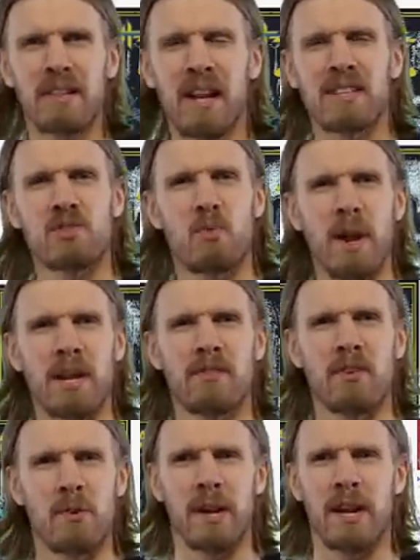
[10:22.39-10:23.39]
That's the way to
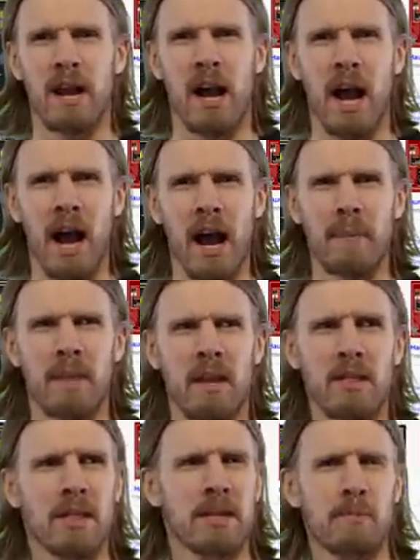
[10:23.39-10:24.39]
do it. Um,
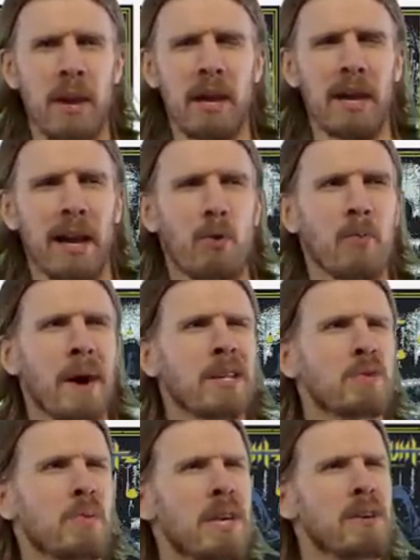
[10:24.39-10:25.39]
this band kind of
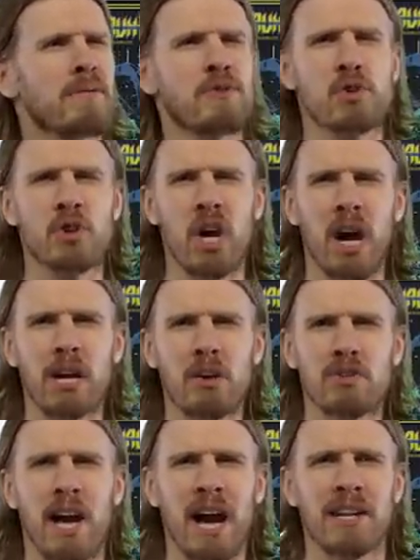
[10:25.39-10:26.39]
reminds me of
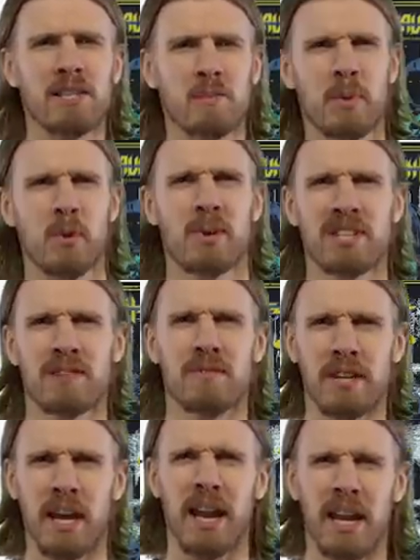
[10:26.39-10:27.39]
Chicago's High Spirits if
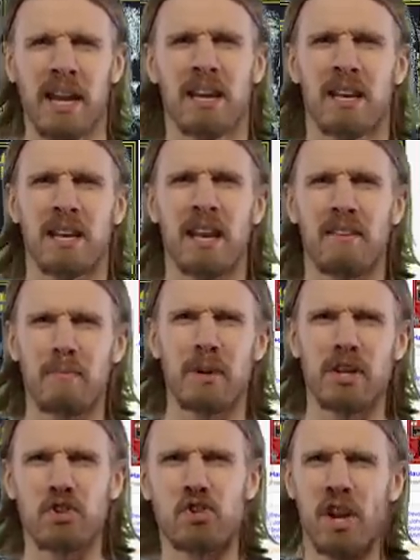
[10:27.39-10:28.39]
you kind of gave them
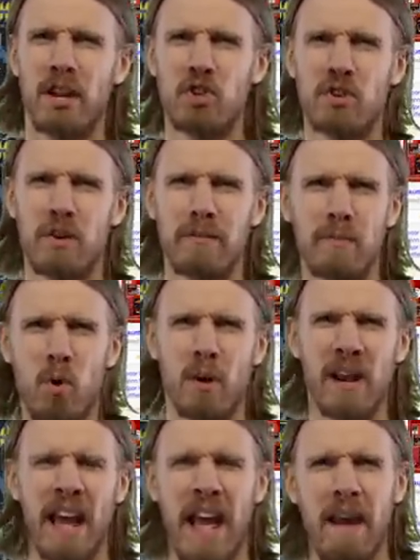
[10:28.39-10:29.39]
an injection of
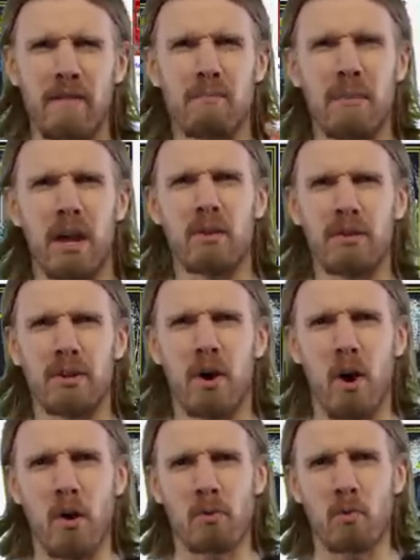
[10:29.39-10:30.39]
more heavy metal than
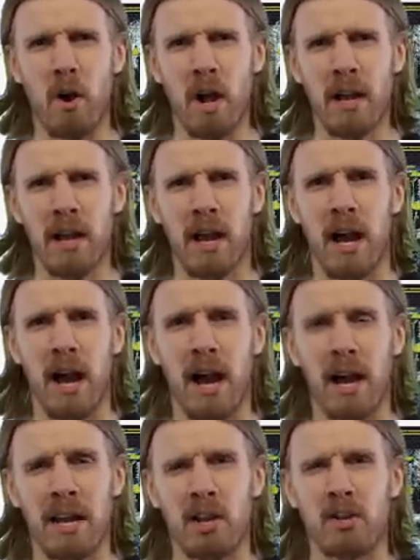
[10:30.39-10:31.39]
hard rock.
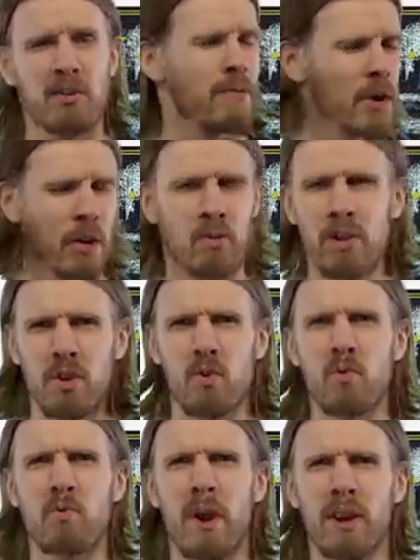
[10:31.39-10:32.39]
Uh, you've got a really
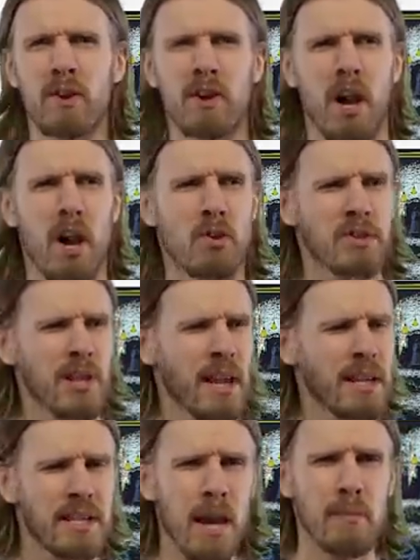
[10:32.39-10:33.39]
cool record. There's a
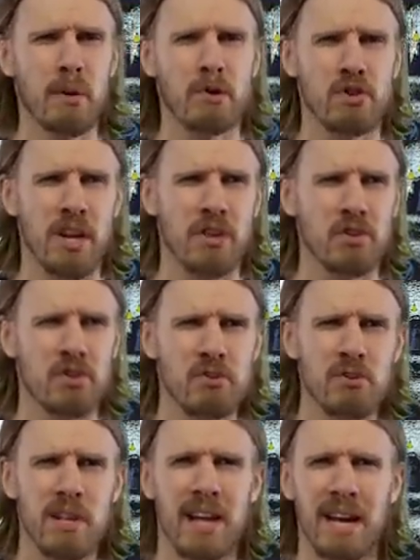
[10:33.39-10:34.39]
lot of tempo changes.
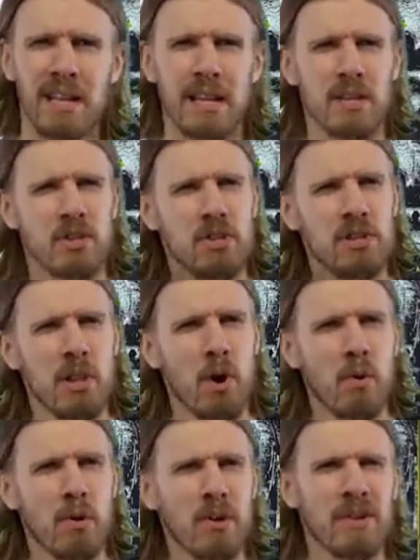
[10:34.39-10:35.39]
There's a lot of like
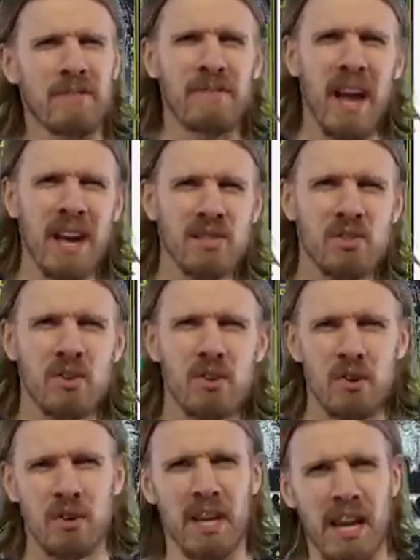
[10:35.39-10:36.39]
slower,
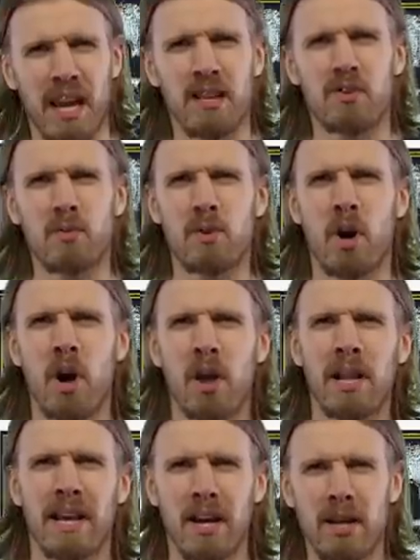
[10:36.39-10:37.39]
faster, they kind of do it
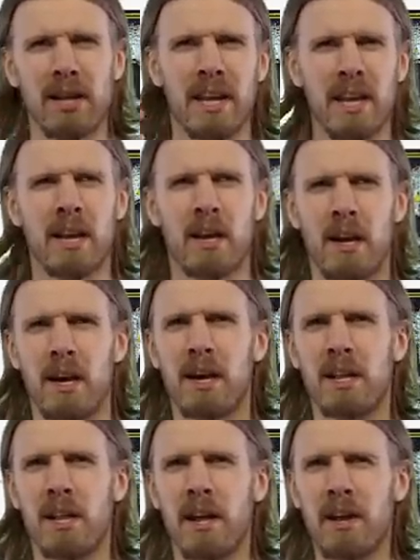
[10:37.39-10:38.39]
all. And unlike uh,
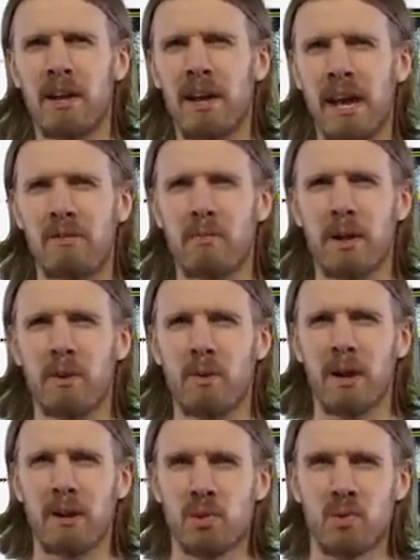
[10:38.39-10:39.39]
a lot of heavy metal
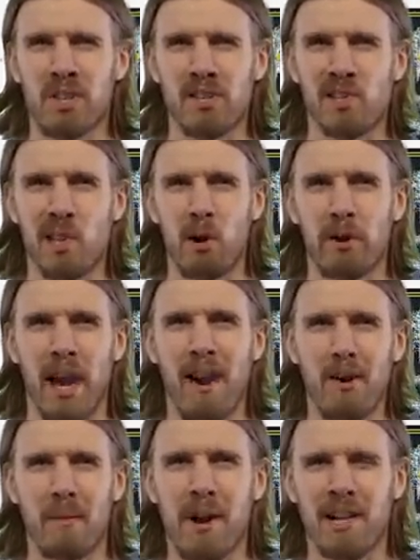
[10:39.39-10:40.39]
records, when they slow
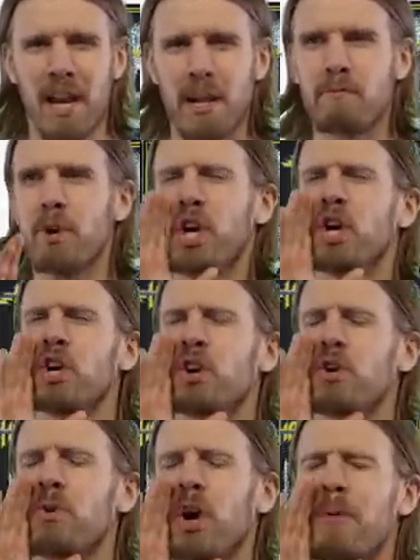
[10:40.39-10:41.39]
down, I'm not like,
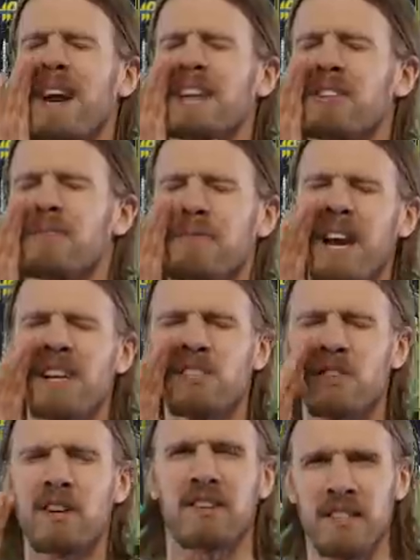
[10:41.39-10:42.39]
boo, go back to the
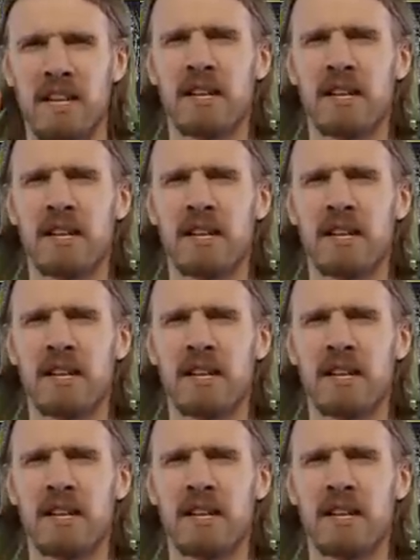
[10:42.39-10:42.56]
fast song.